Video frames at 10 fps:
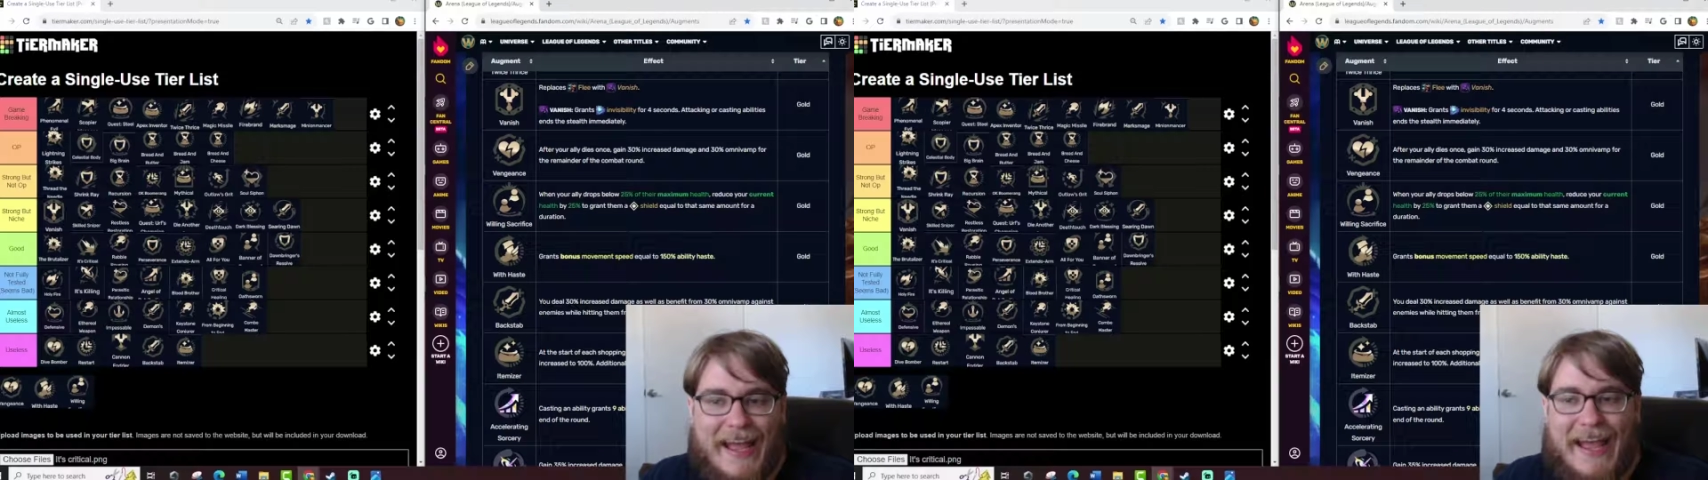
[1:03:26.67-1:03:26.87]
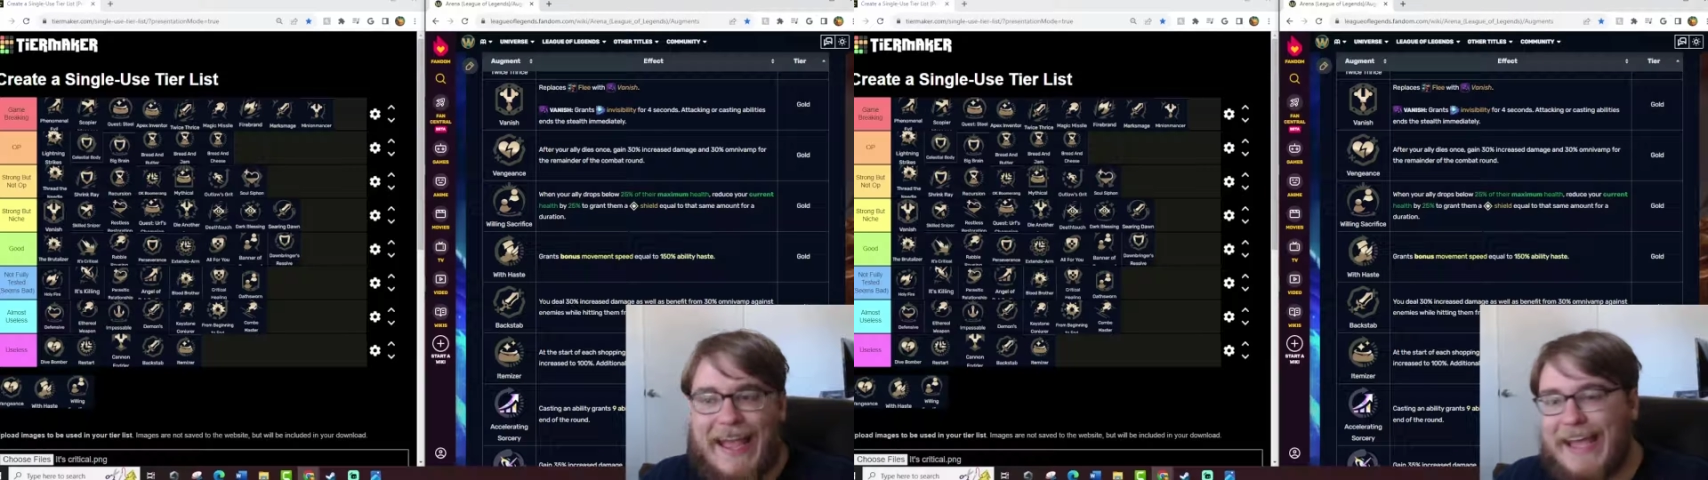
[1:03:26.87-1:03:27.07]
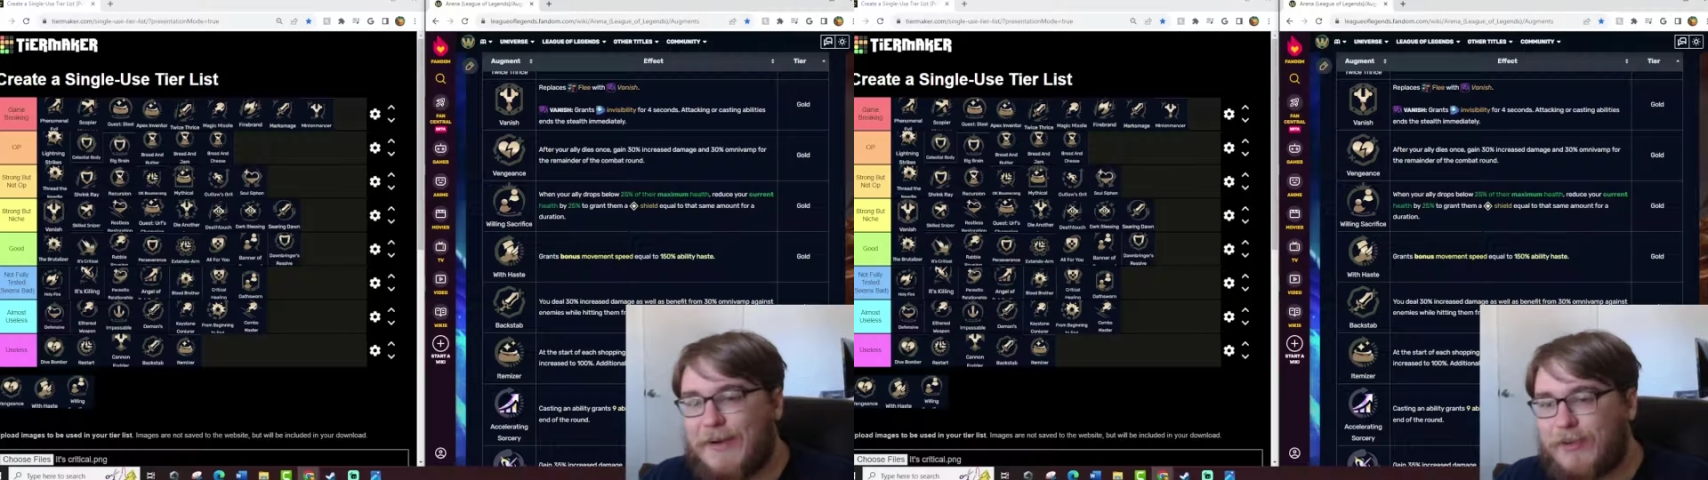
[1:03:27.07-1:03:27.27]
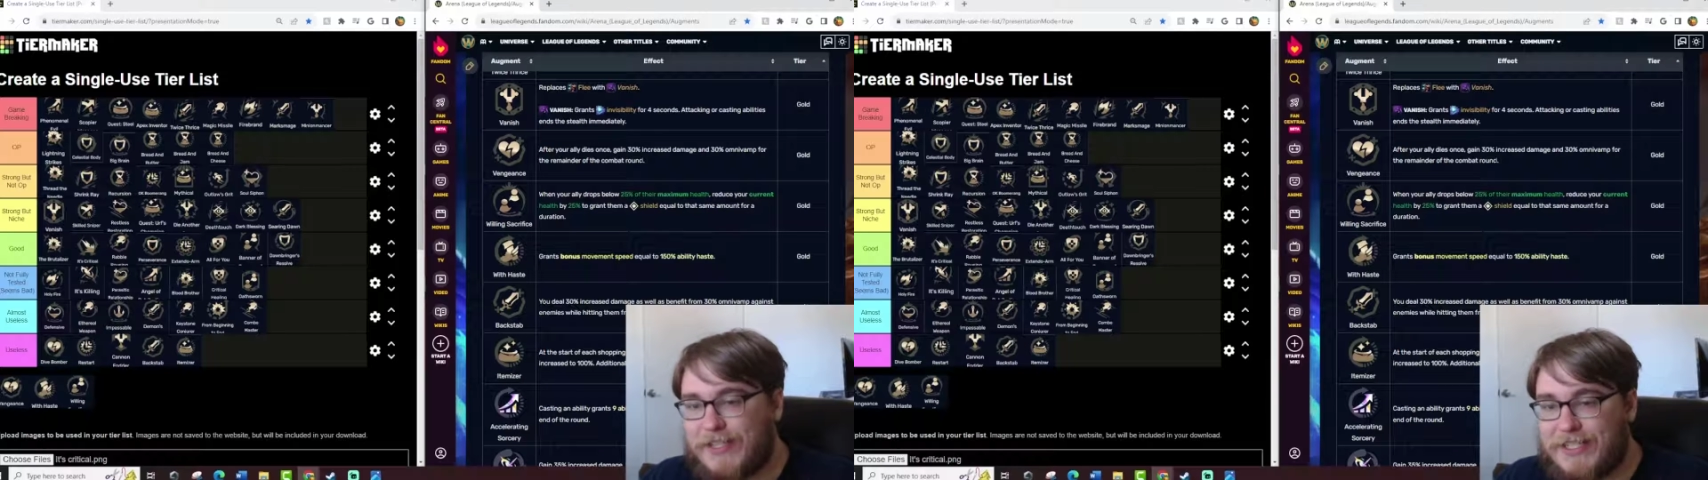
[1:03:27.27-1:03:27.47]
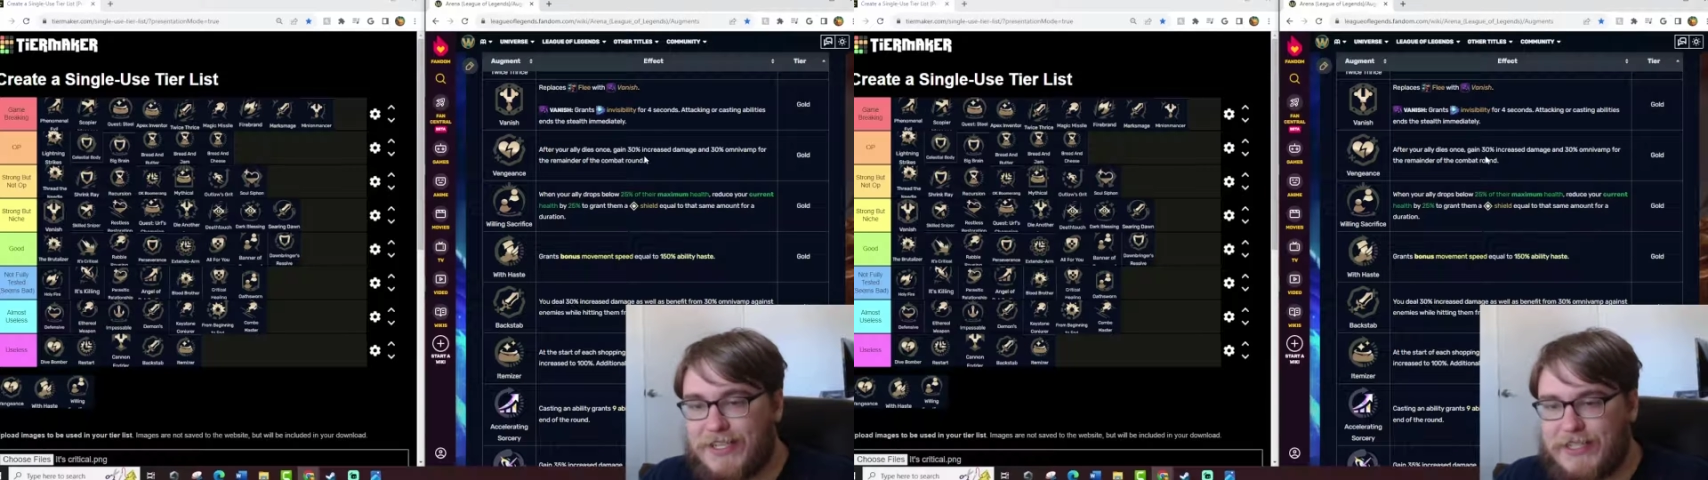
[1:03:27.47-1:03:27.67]
And what
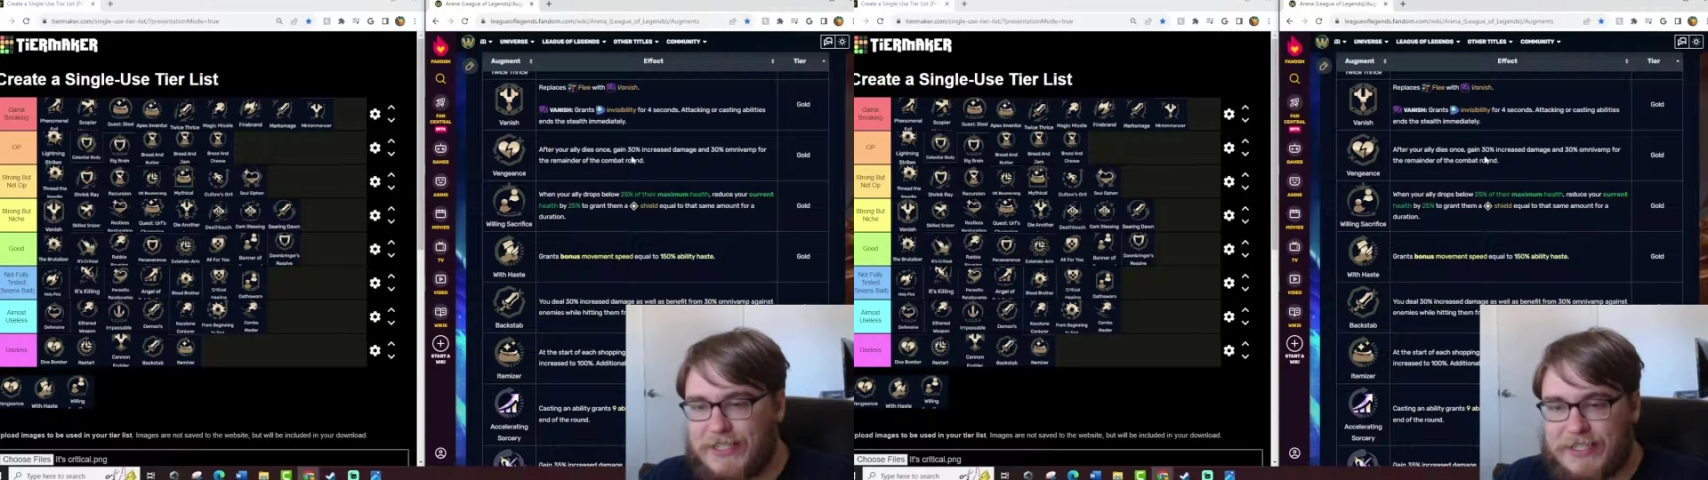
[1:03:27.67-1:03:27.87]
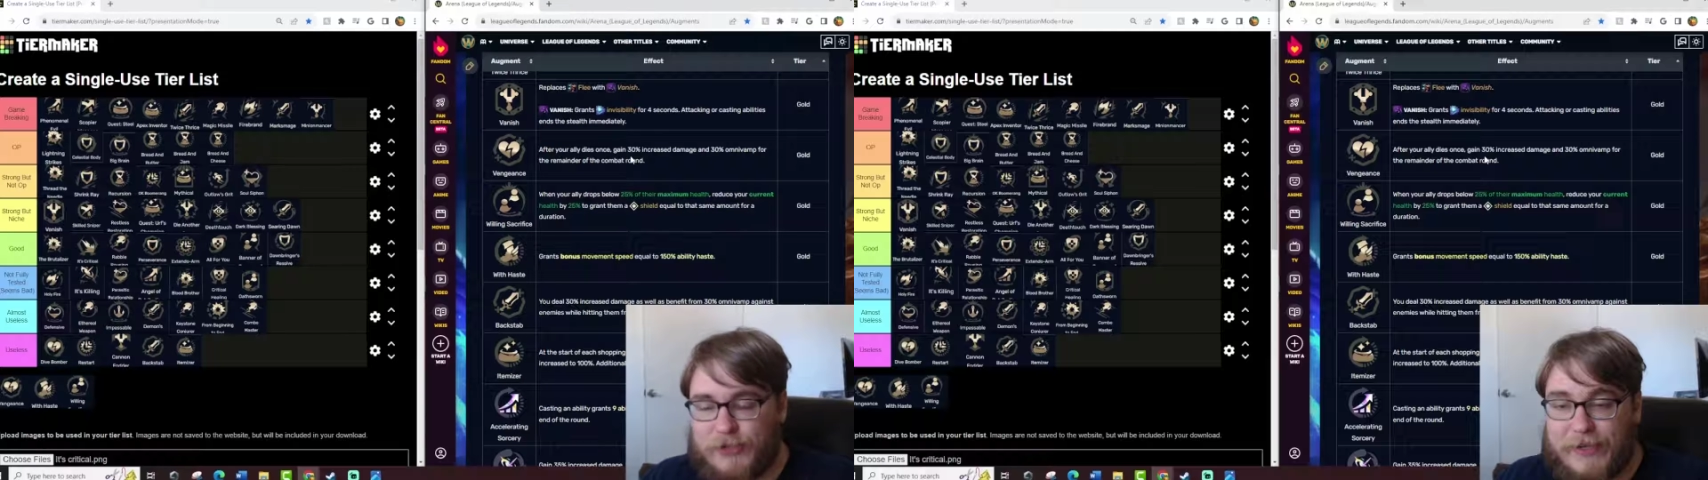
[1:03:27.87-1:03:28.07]
this does is you